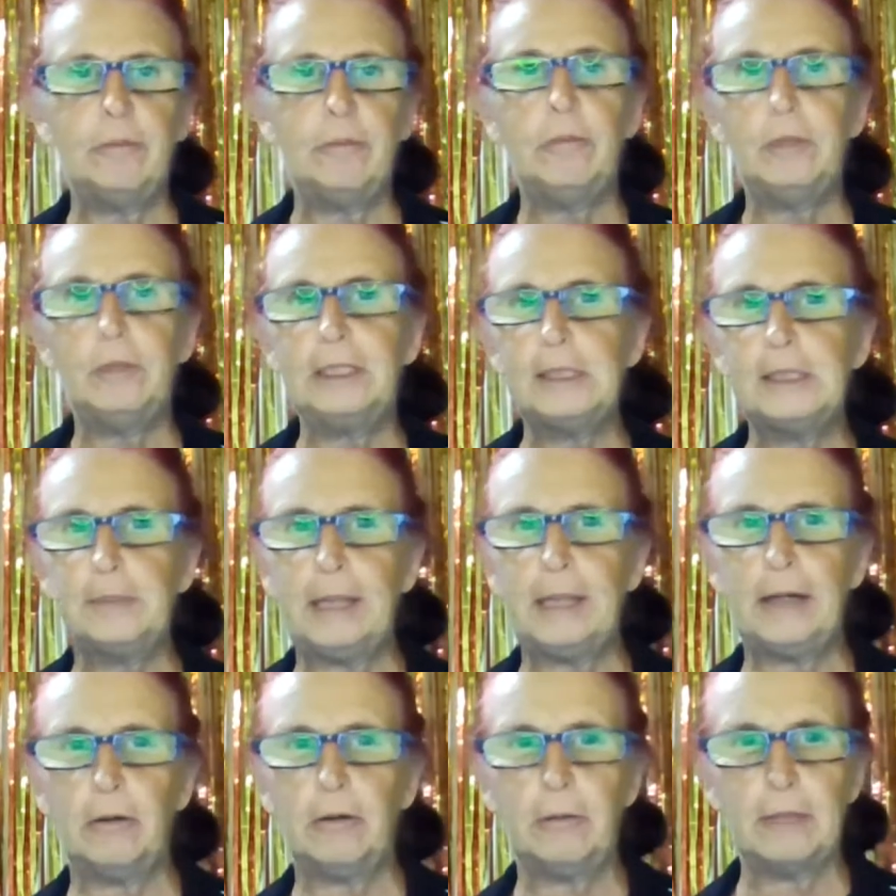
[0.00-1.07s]
would
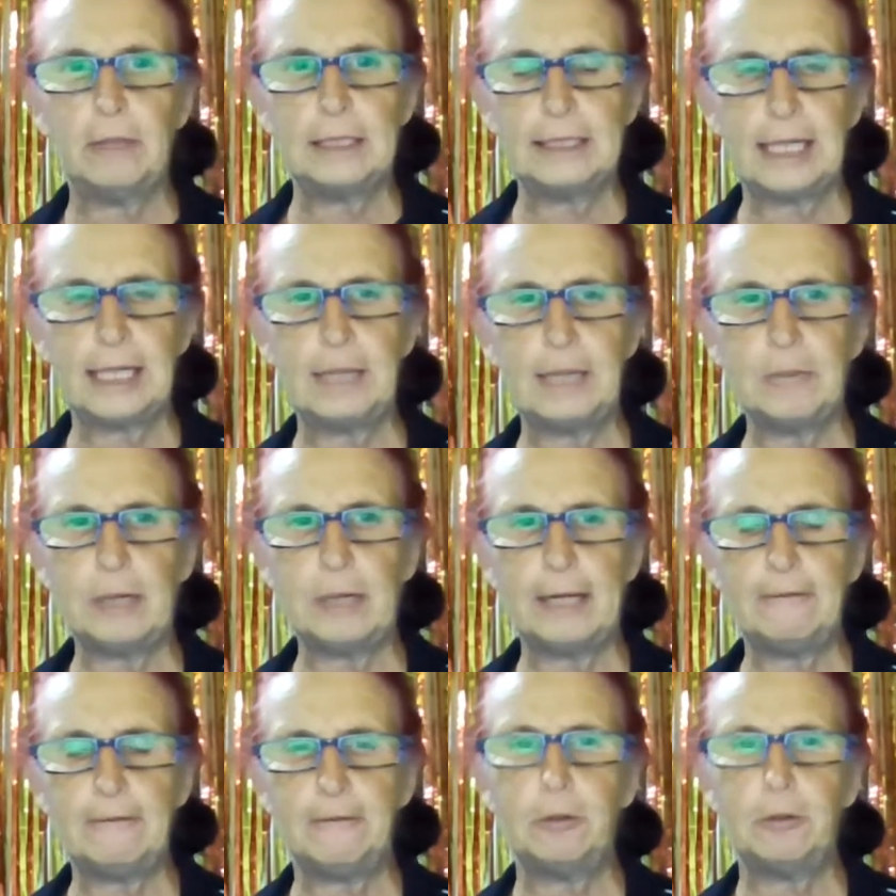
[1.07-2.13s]
spell the same way
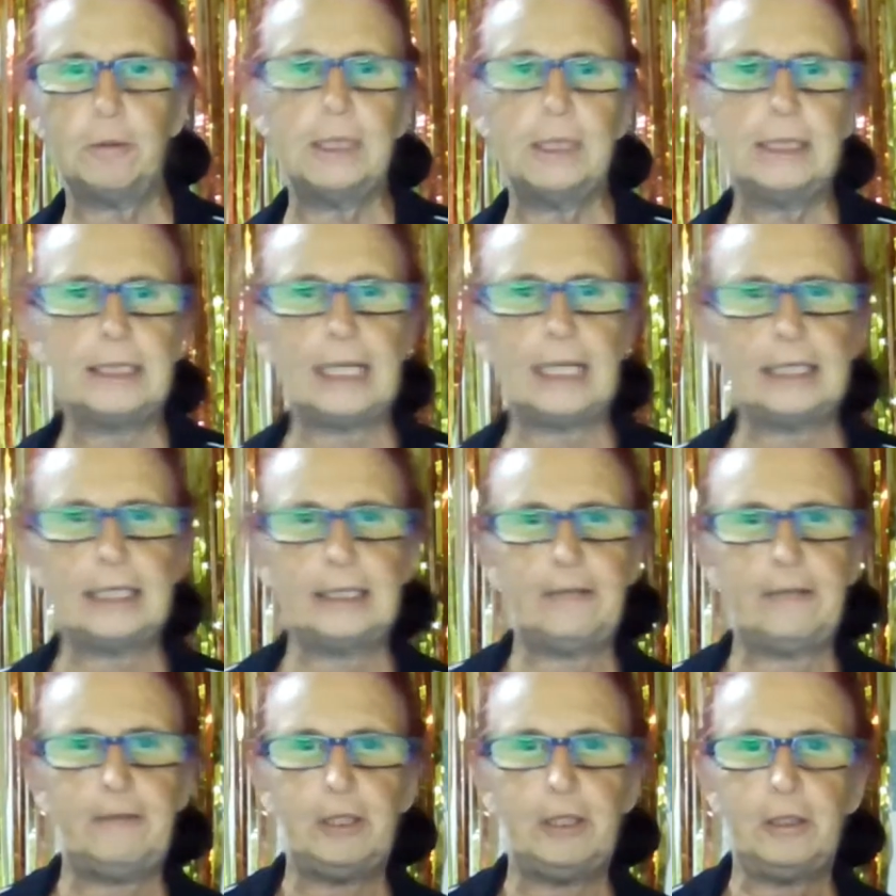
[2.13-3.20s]
forwards as if
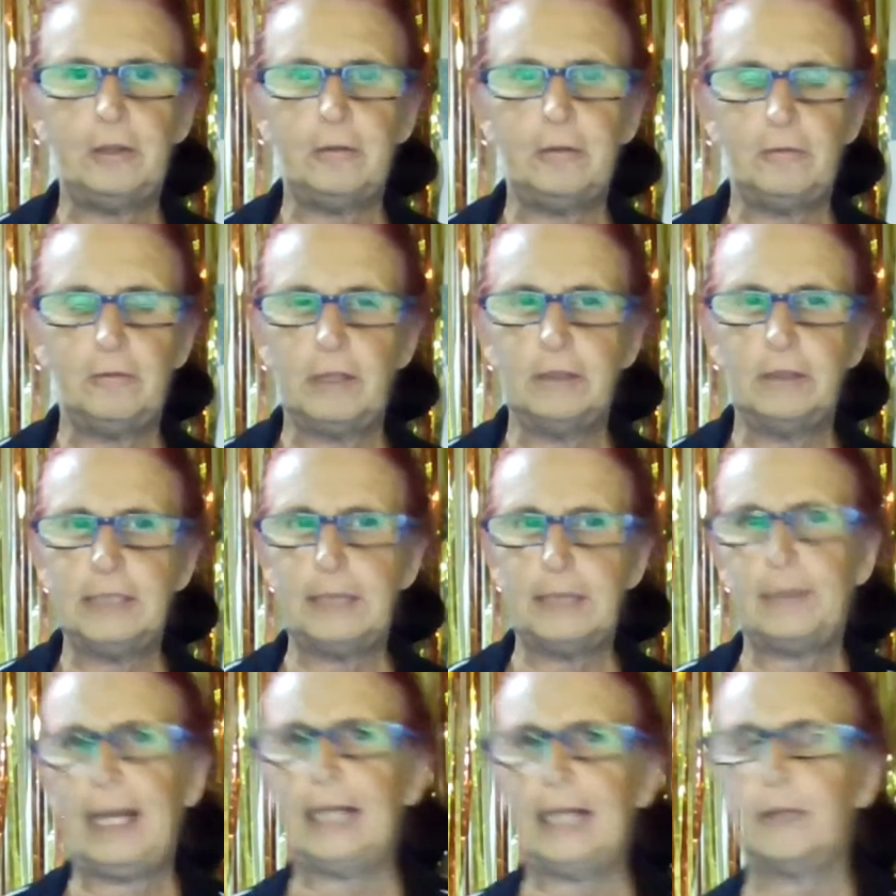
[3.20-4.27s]
you wrote it
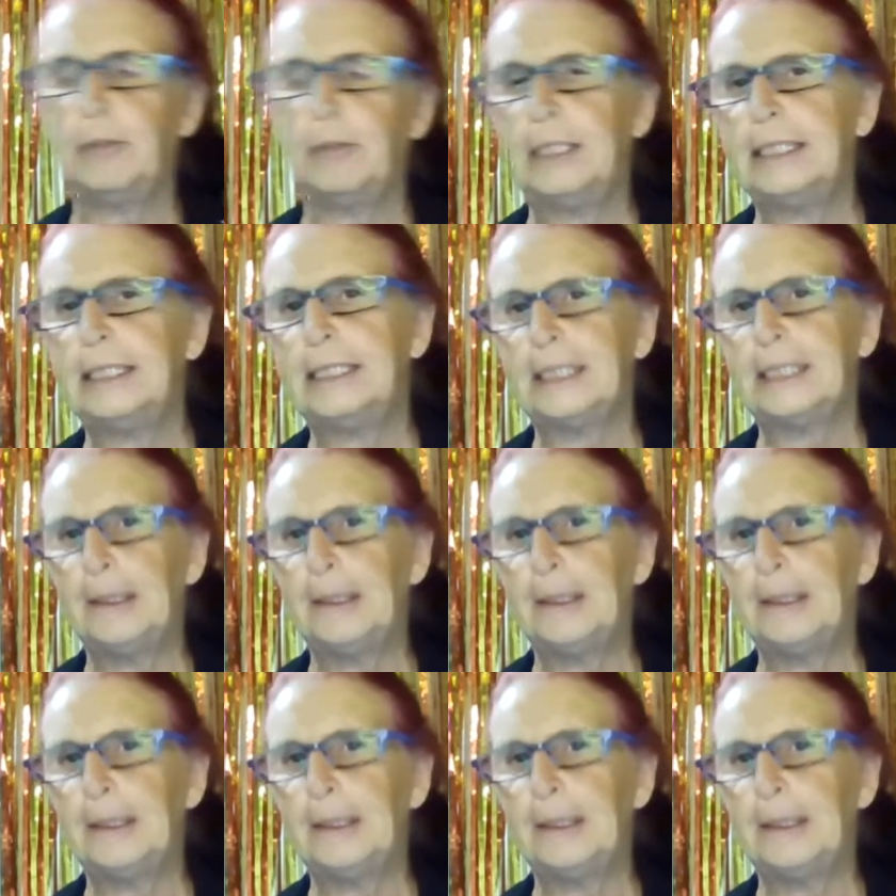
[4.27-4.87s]
backwards?